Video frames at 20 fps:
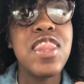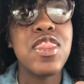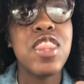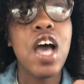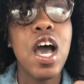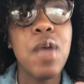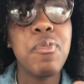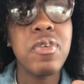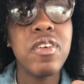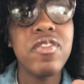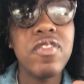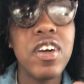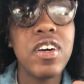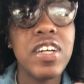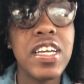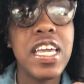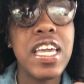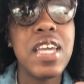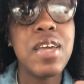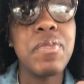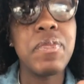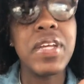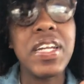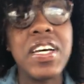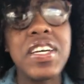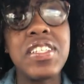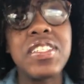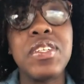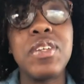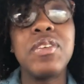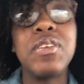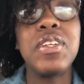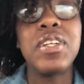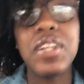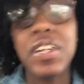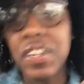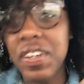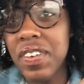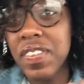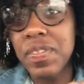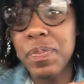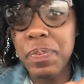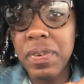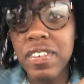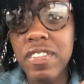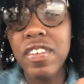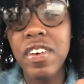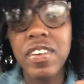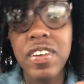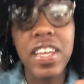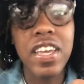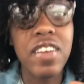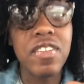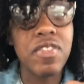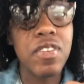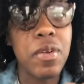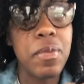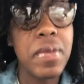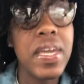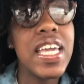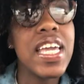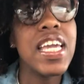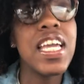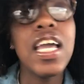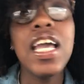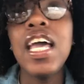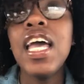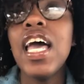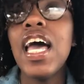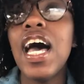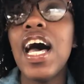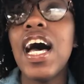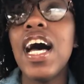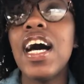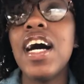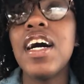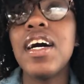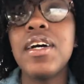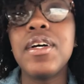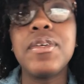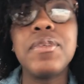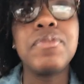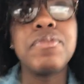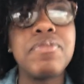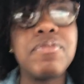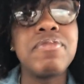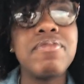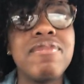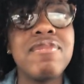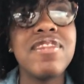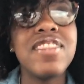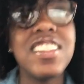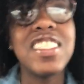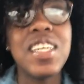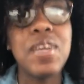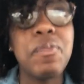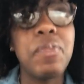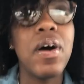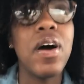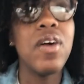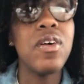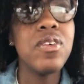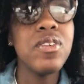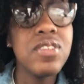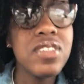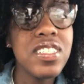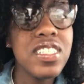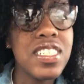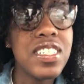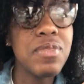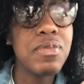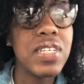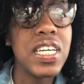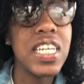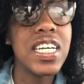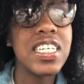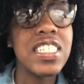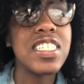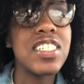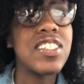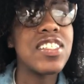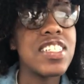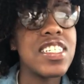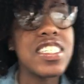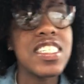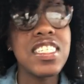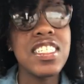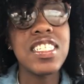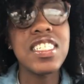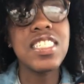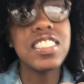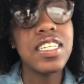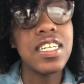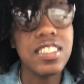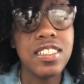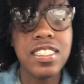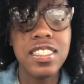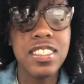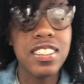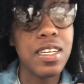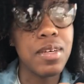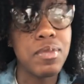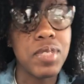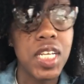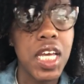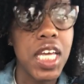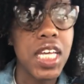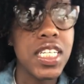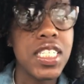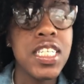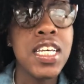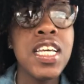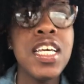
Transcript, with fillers: thought provoking, but also nerve provoking for me um, to post because it's just it's a touchy subject.